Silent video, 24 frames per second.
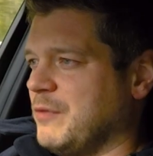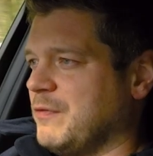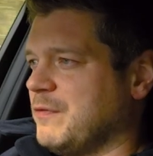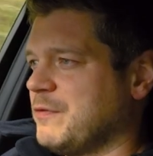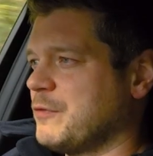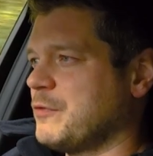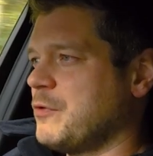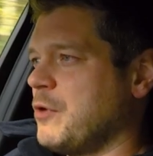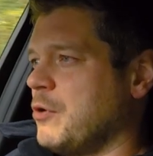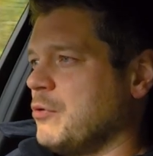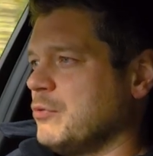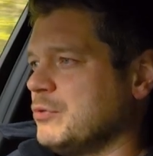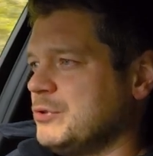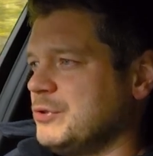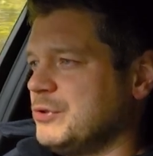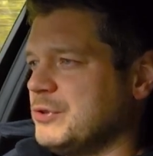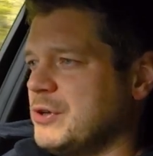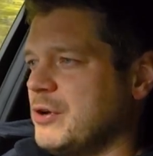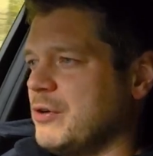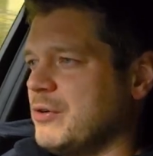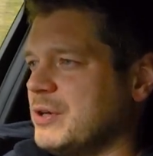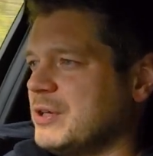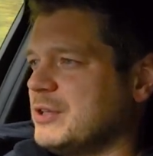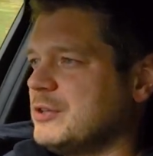of road you're
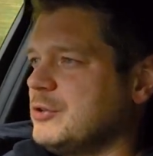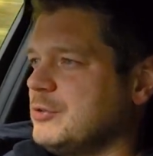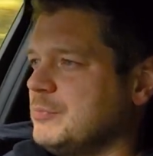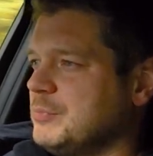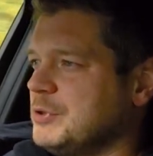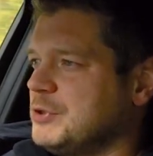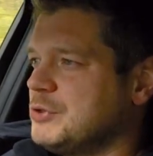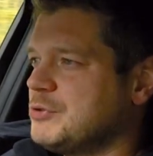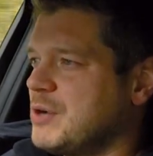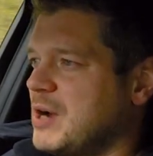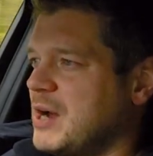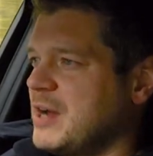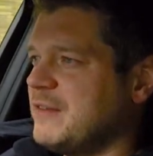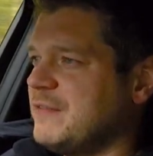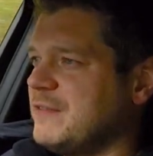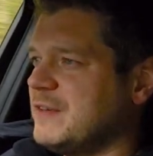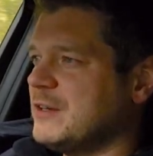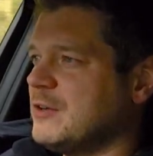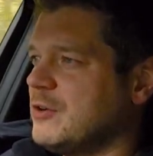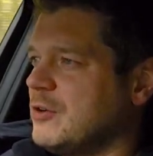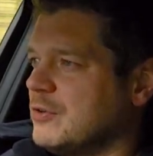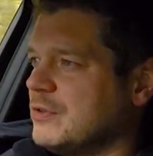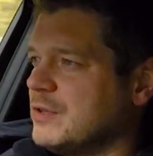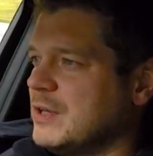going to be
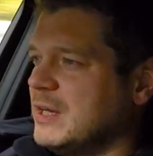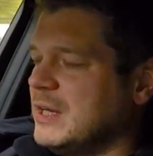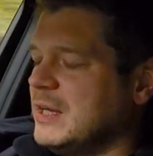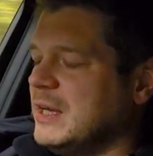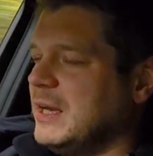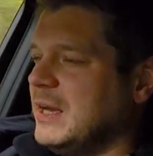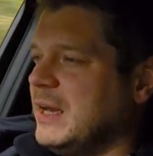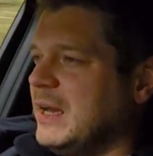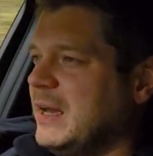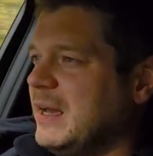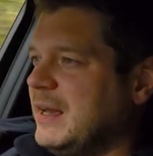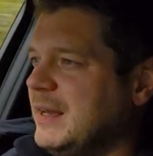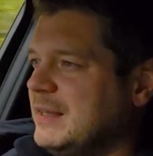driving on.